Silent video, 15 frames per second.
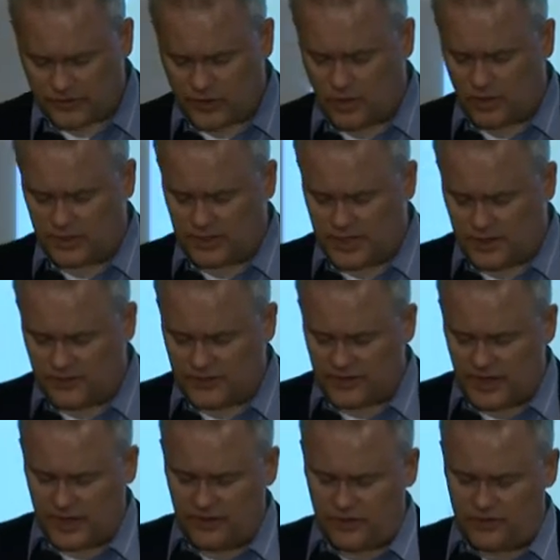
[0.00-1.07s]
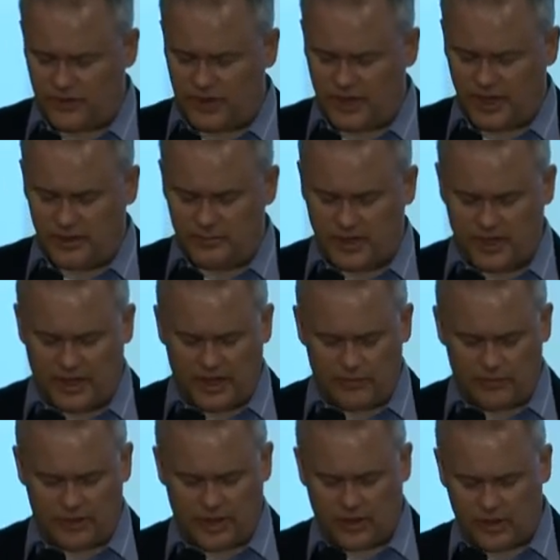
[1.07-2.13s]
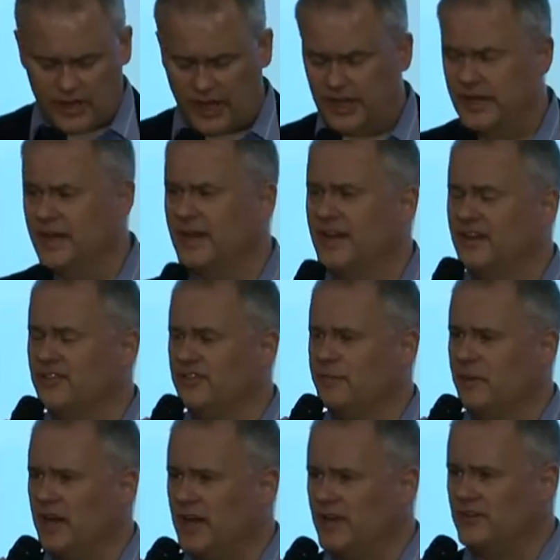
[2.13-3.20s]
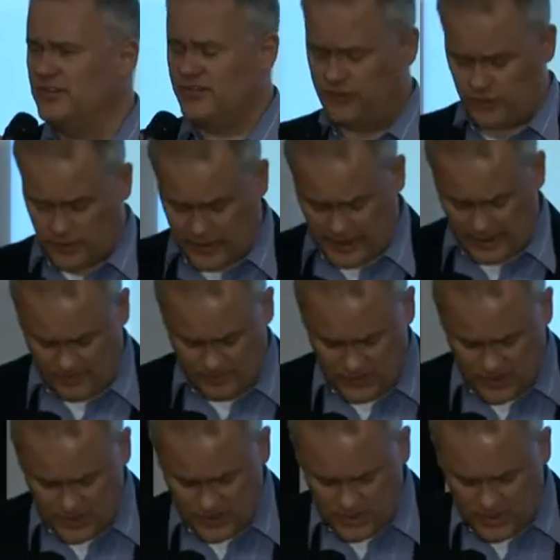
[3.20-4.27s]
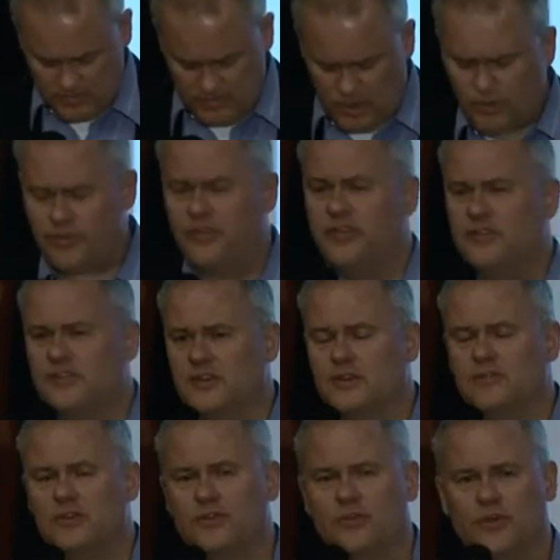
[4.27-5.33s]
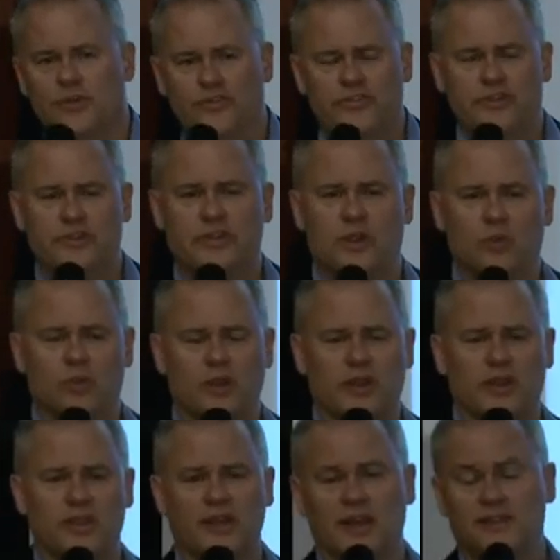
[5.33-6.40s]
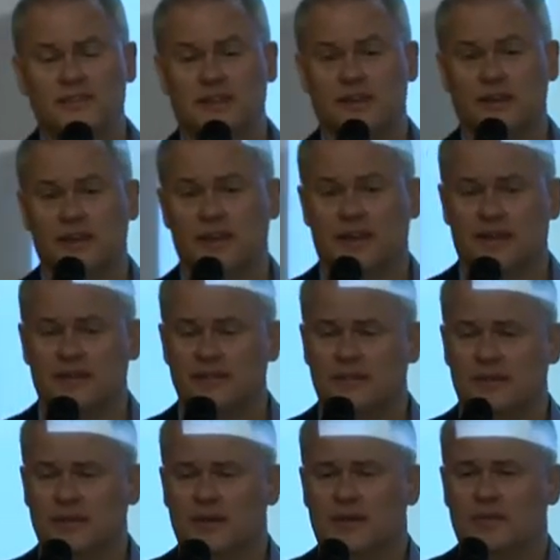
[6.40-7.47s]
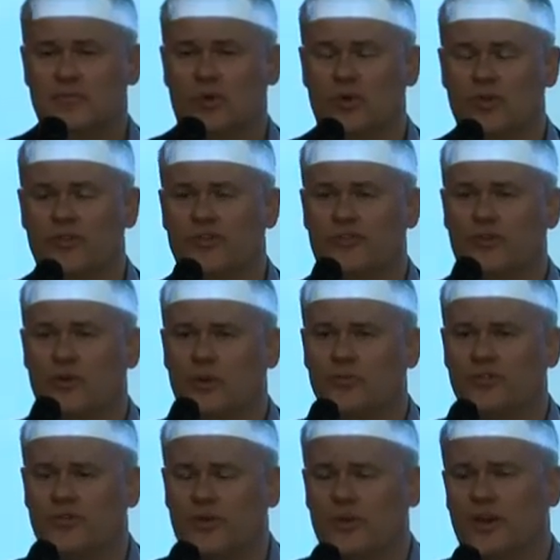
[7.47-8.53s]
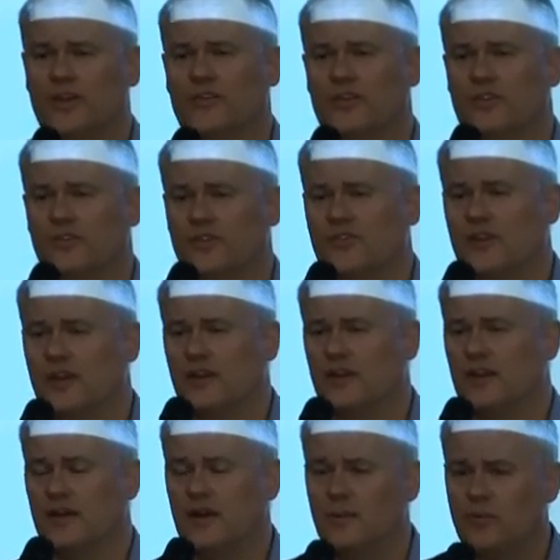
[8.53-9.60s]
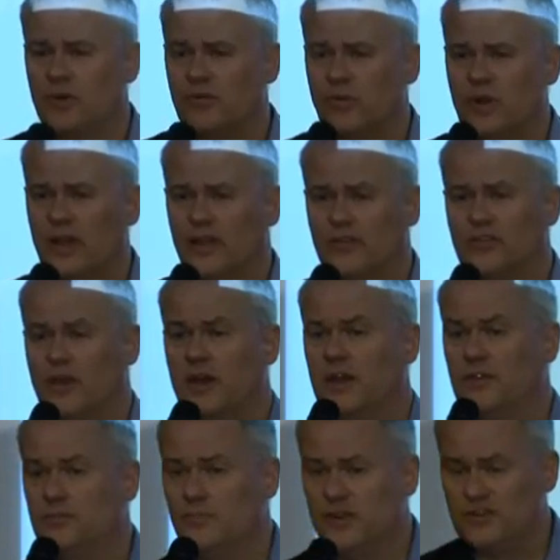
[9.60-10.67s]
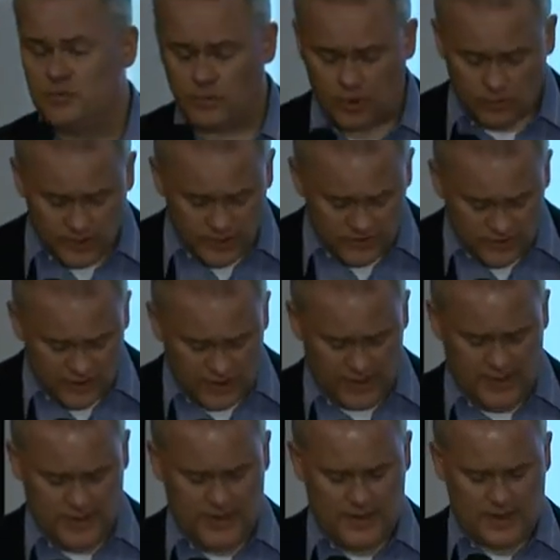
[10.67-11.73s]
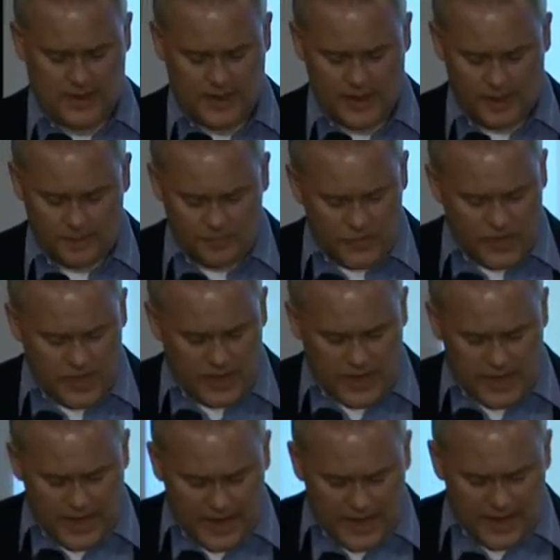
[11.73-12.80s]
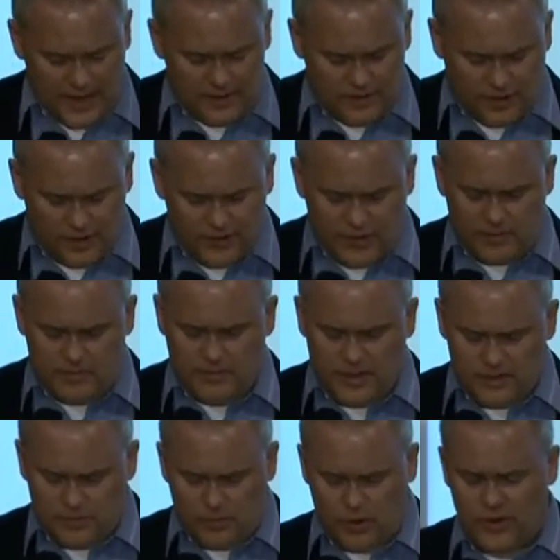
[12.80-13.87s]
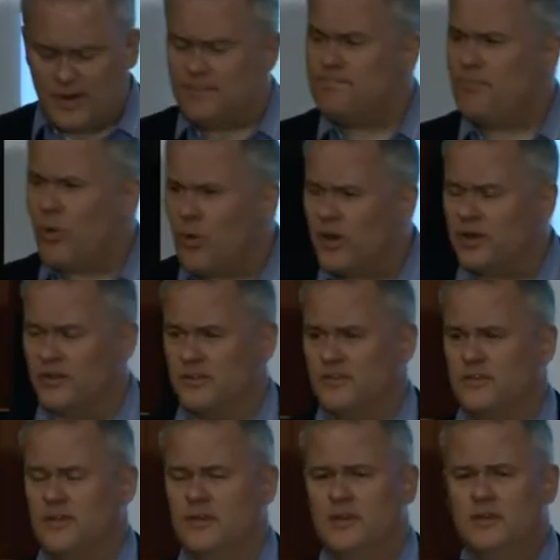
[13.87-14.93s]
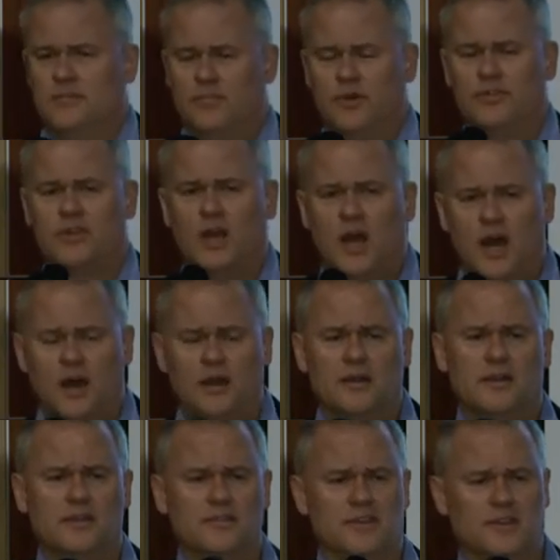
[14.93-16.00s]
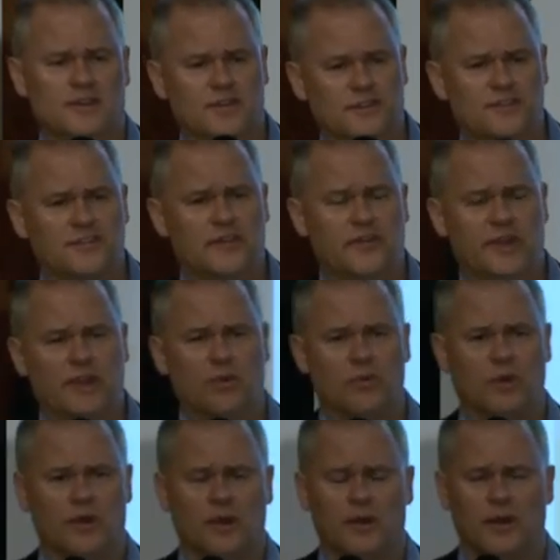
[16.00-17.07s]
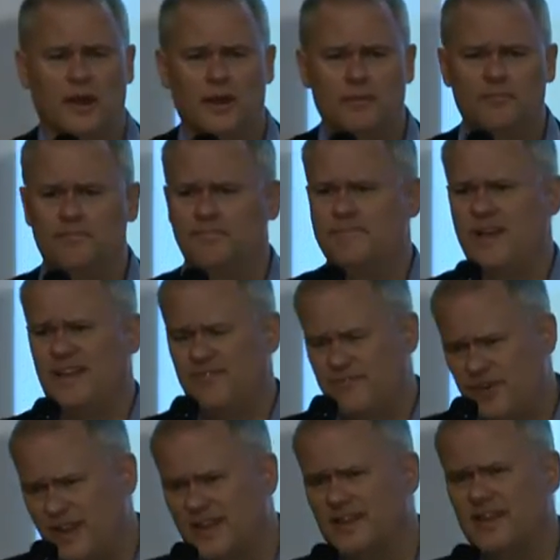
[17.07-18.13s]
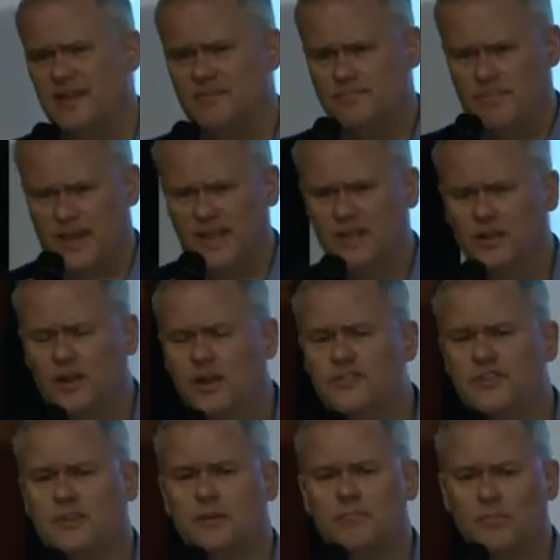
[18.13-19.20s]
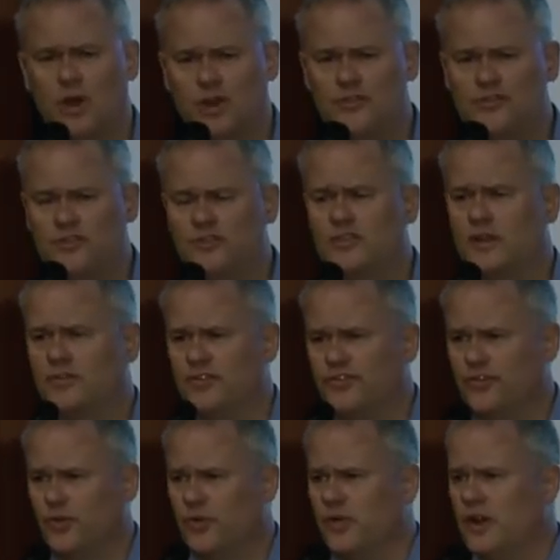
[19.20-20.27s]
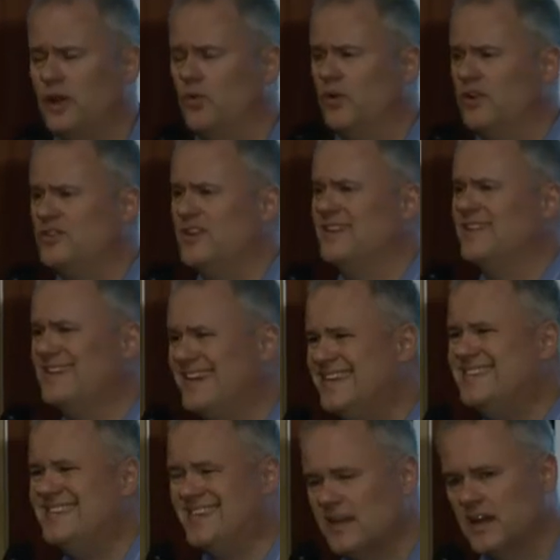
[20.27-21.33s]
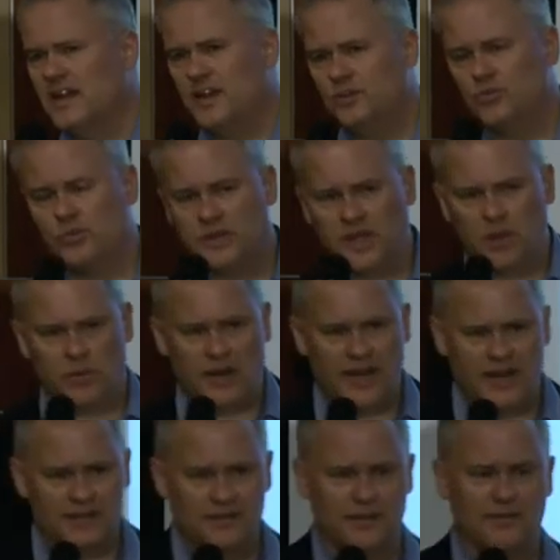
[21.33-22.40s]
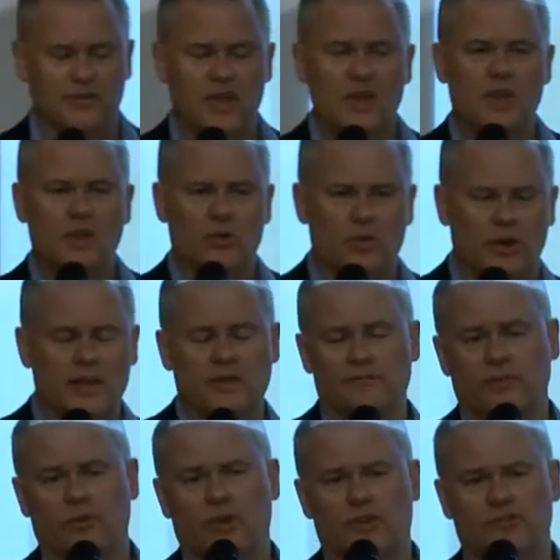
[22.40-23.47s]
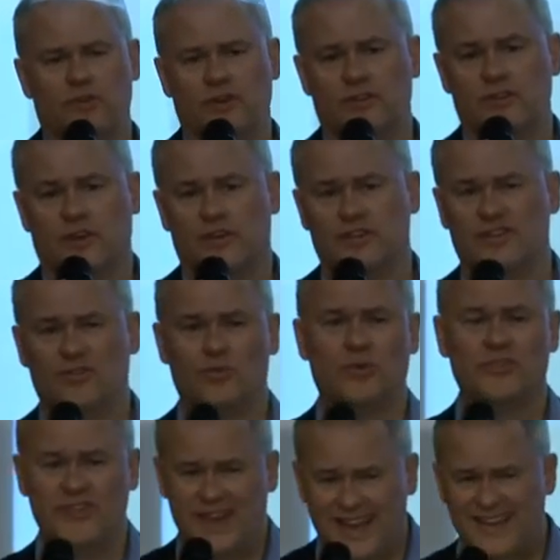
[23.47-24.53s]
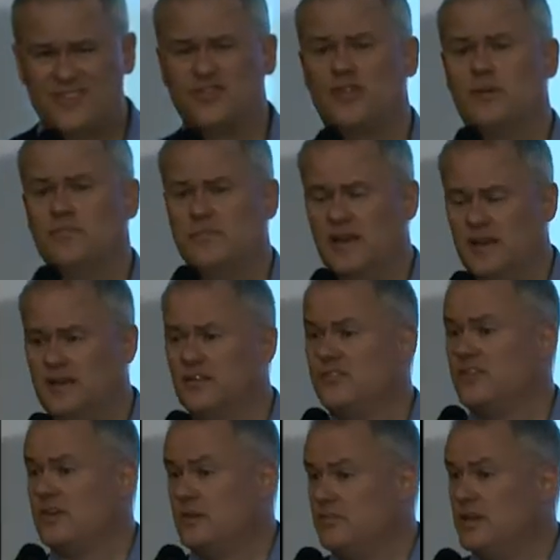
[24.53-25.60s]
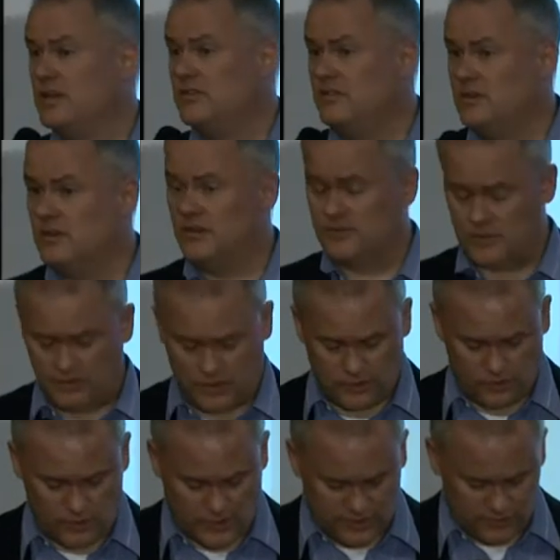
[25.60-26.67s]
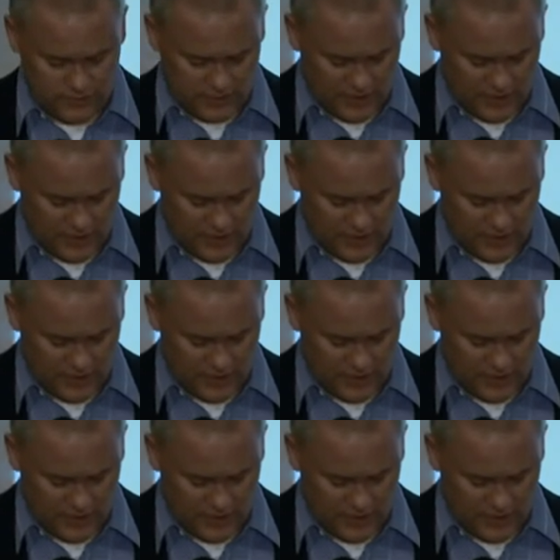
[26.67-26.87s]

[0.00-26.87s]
called Inside the Jihad, My Life with Al-Qaeda, A Spy's Story. Both of these individuals did their work in the 1990s. Morten Storm's story is interesting in a number of ways. Uh, he's much more recent um, and also much more important. Both Collins and Nasiri were, uh, frankly, by and large, at the margins of a story which, in the 1990s, when they were active working for Western intelligence, was not tremendously a big deal to most Western